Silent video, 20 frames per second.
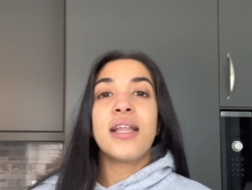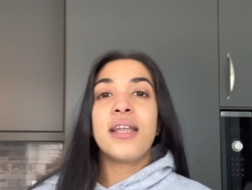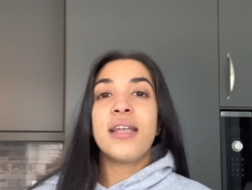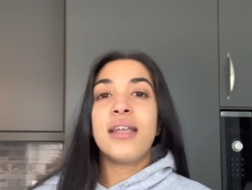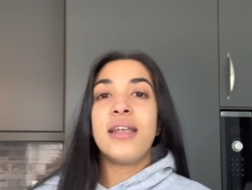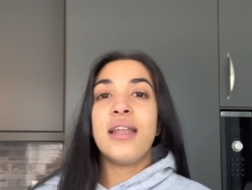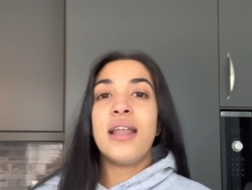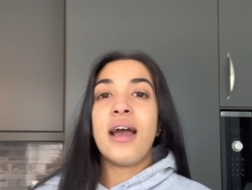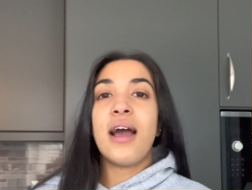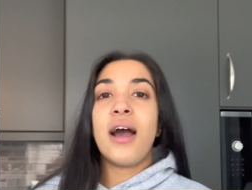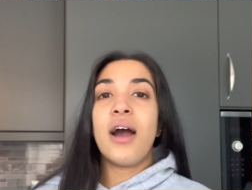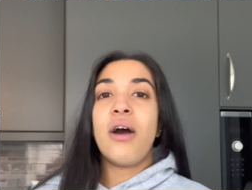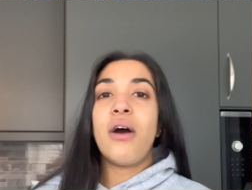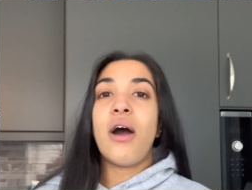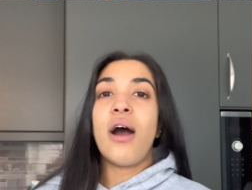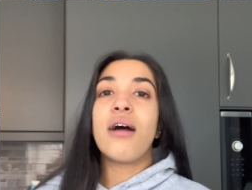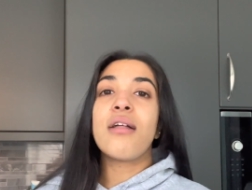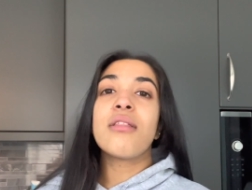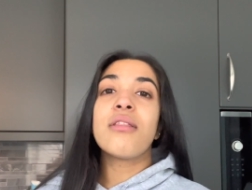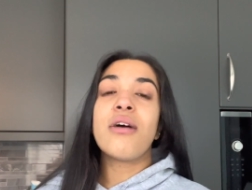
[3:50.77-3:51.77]
Now,
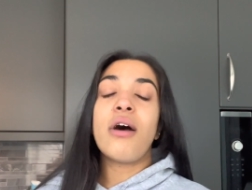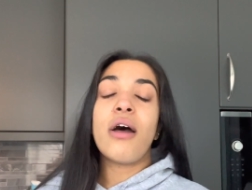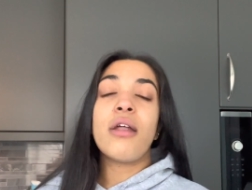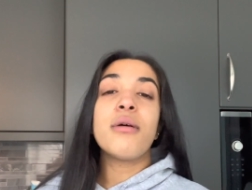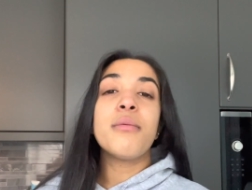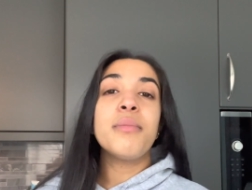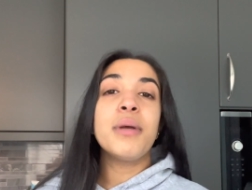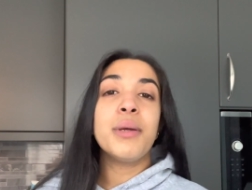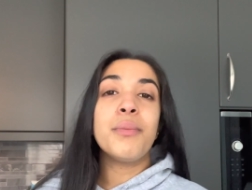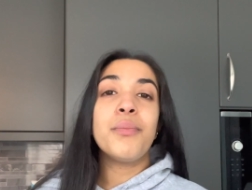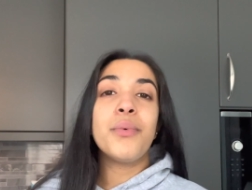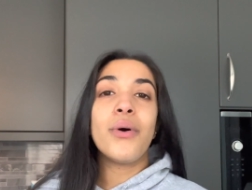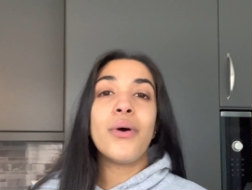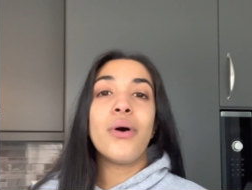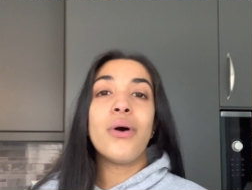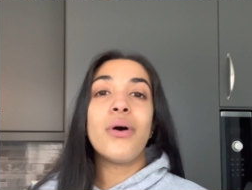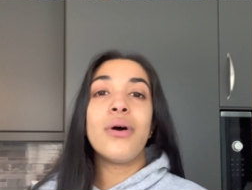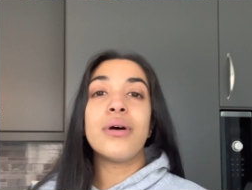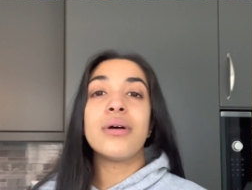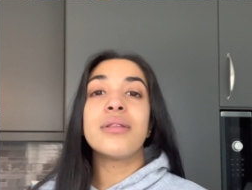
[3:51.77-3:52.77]
a lot of
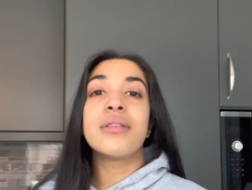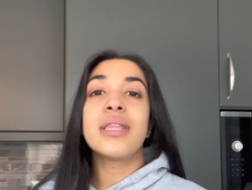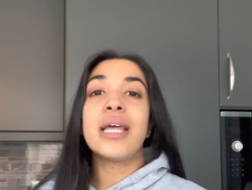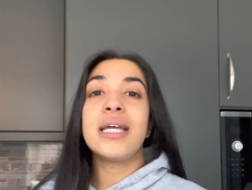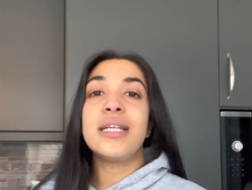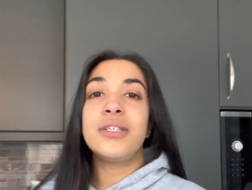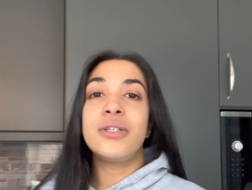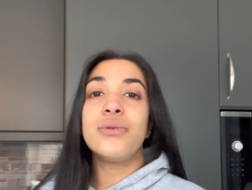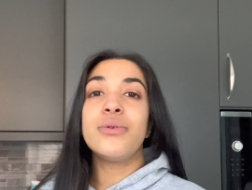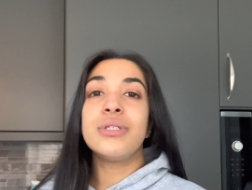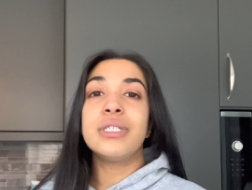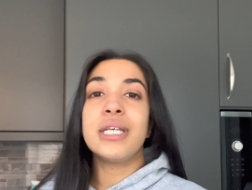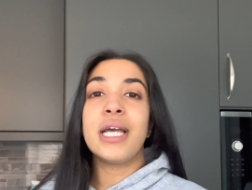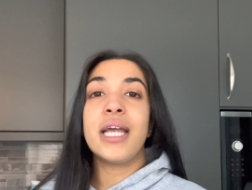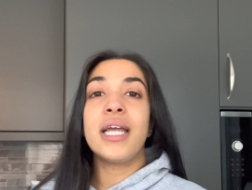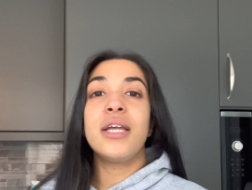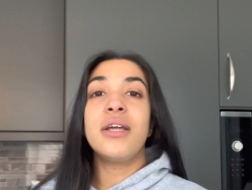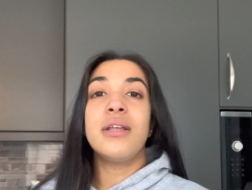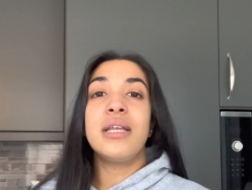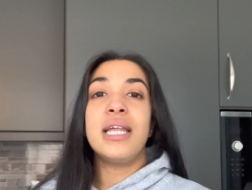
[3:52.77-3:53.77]
people, they do say
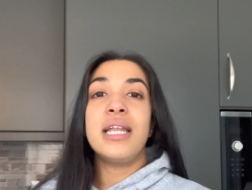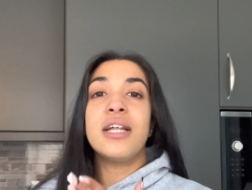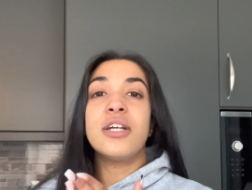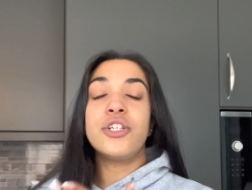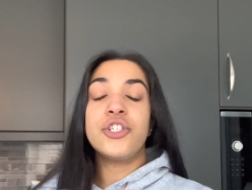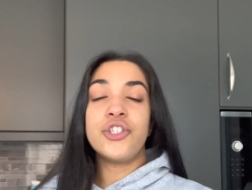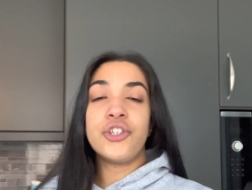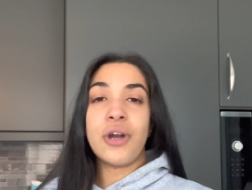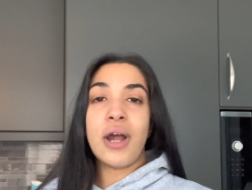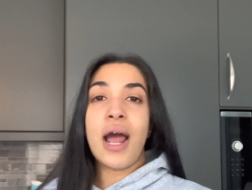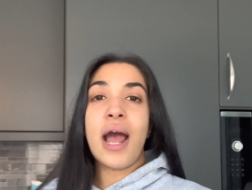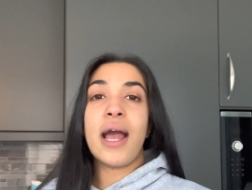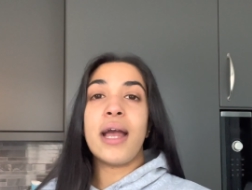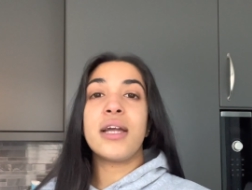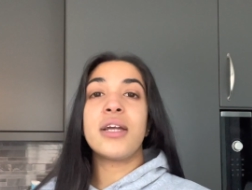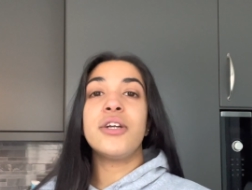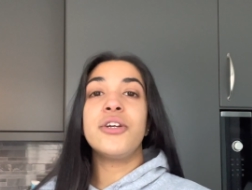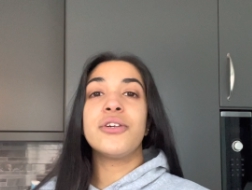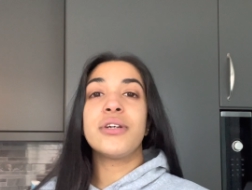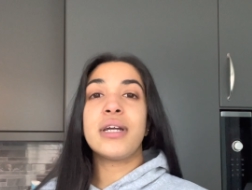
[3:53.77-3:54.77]
you need to track
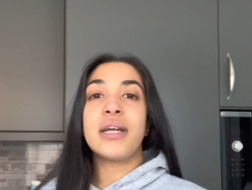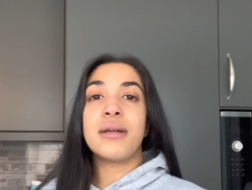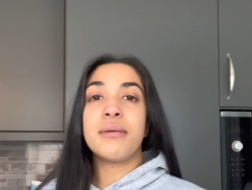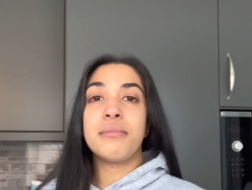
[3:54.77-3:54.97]
your